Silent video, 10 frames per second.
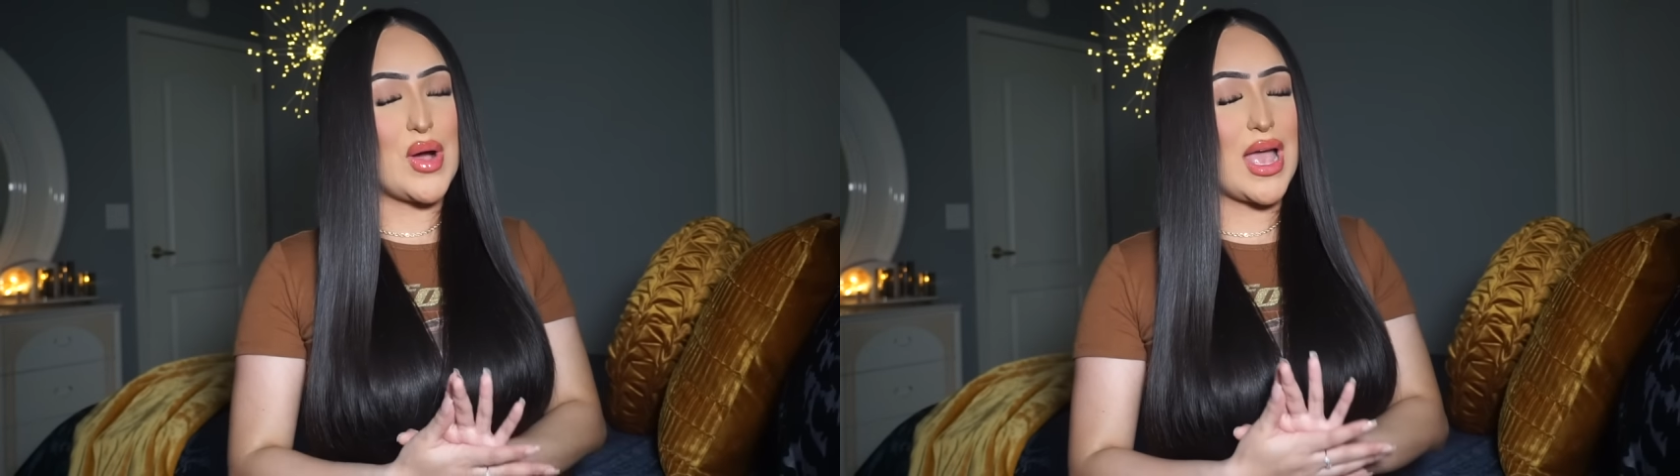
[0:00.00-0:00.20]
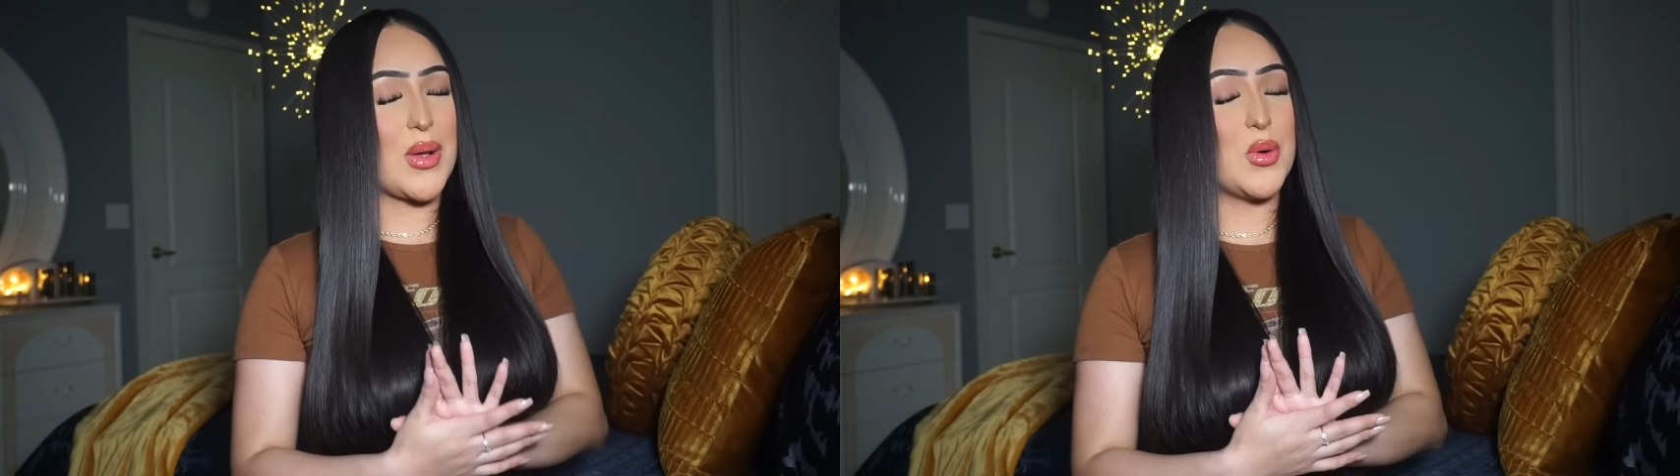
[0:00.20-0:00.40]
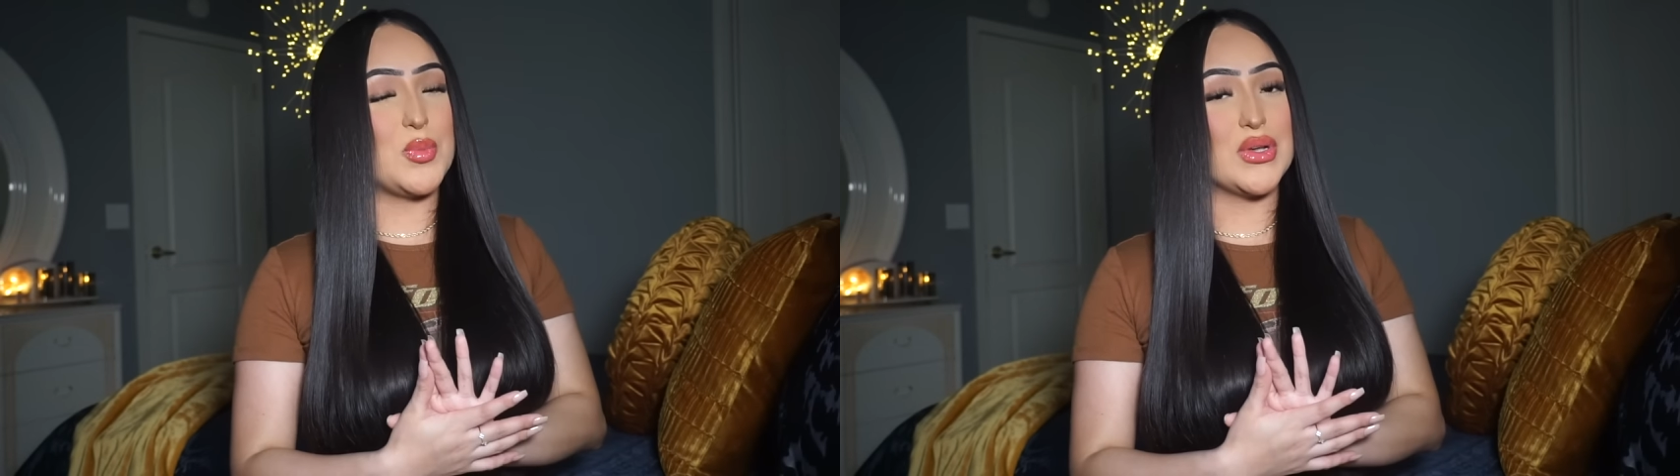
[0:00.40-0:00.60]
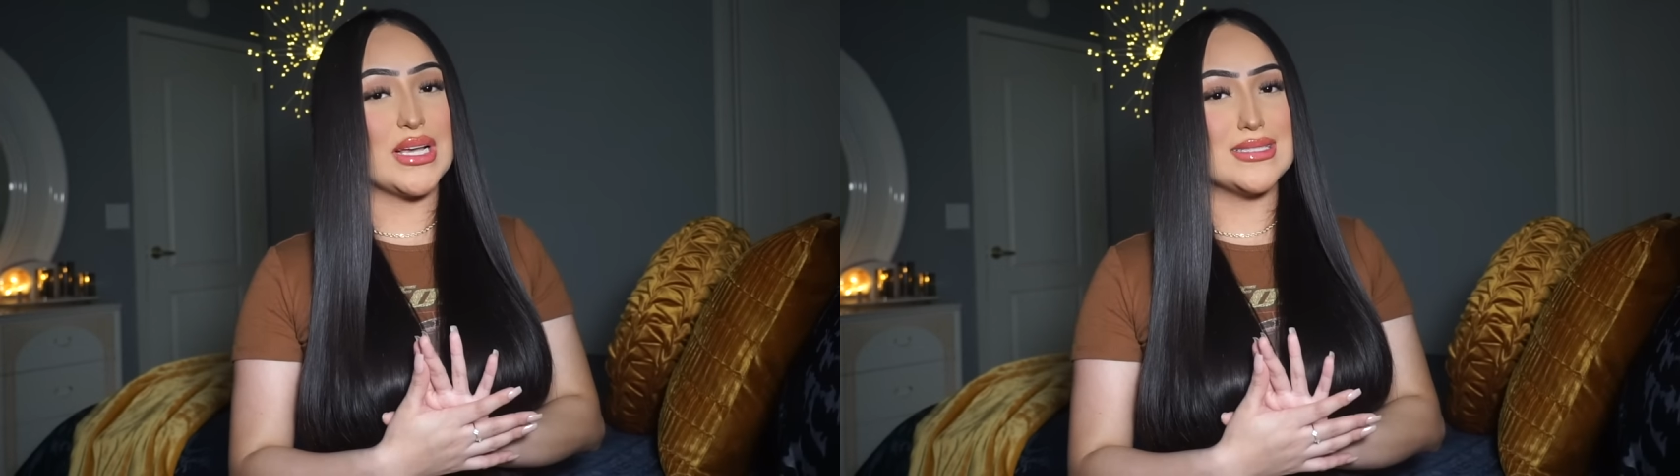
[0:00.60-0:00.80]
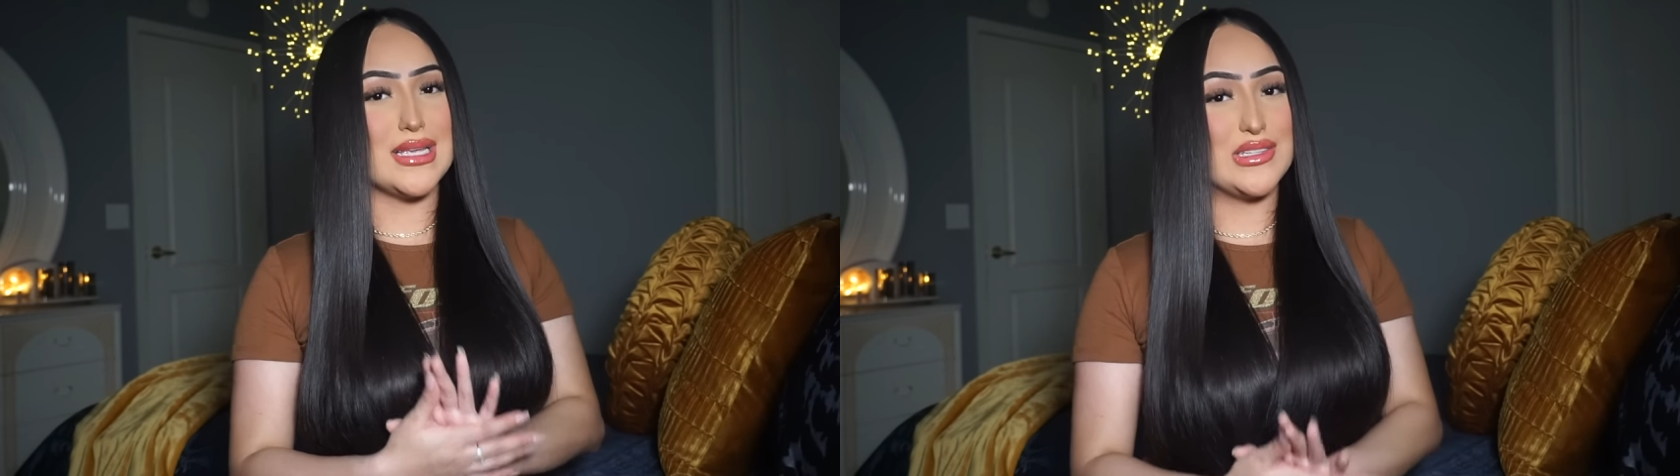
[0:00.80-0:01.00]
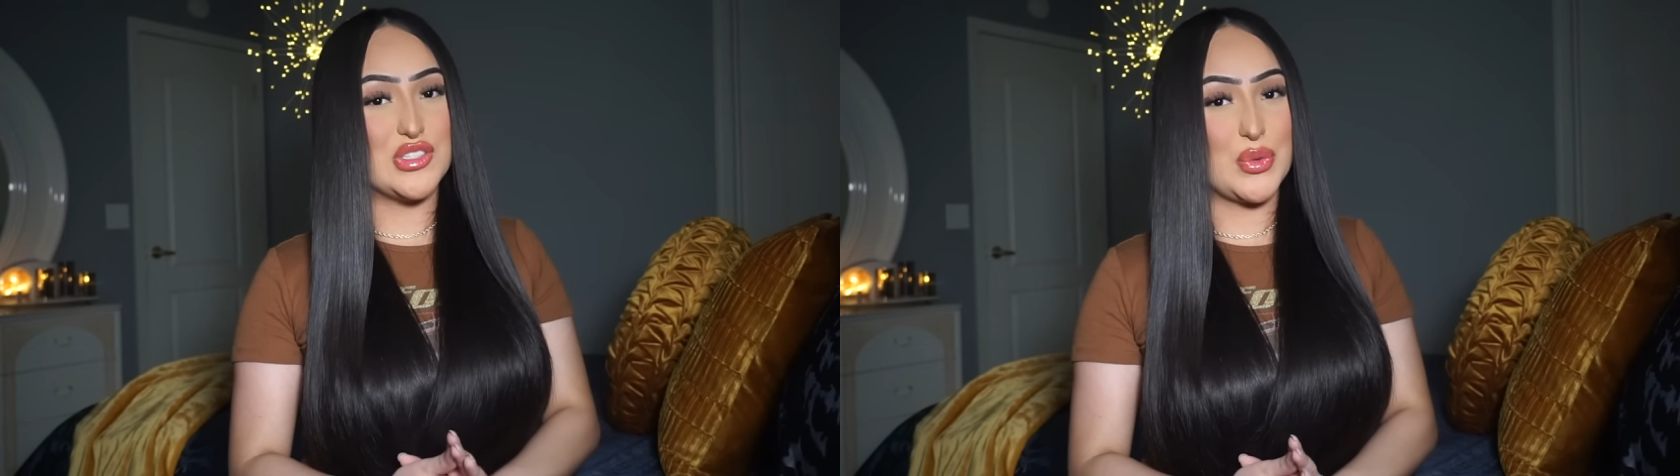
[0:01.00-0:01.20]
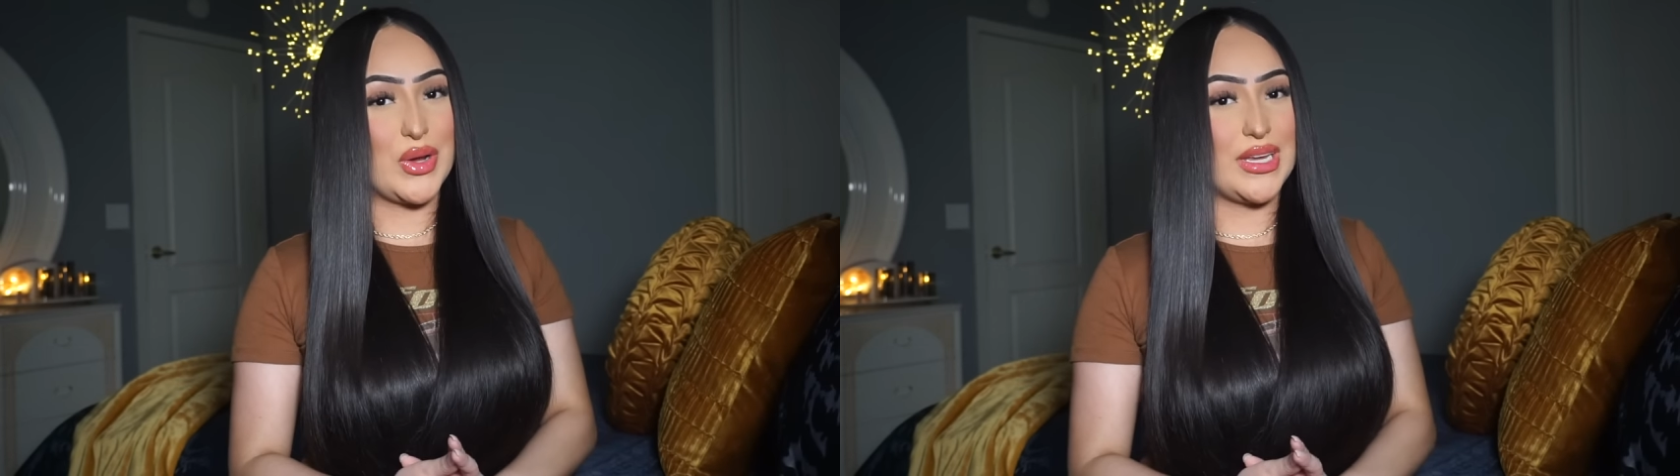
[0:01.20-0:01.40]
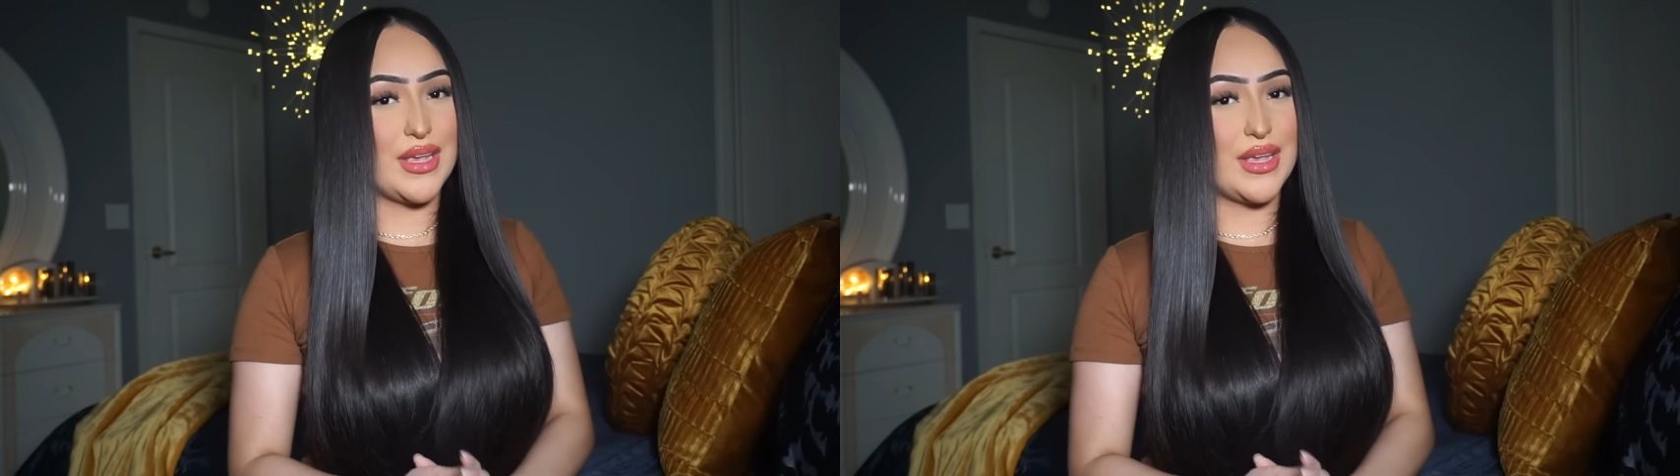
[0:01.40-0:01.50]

I hope you guys enjoyed.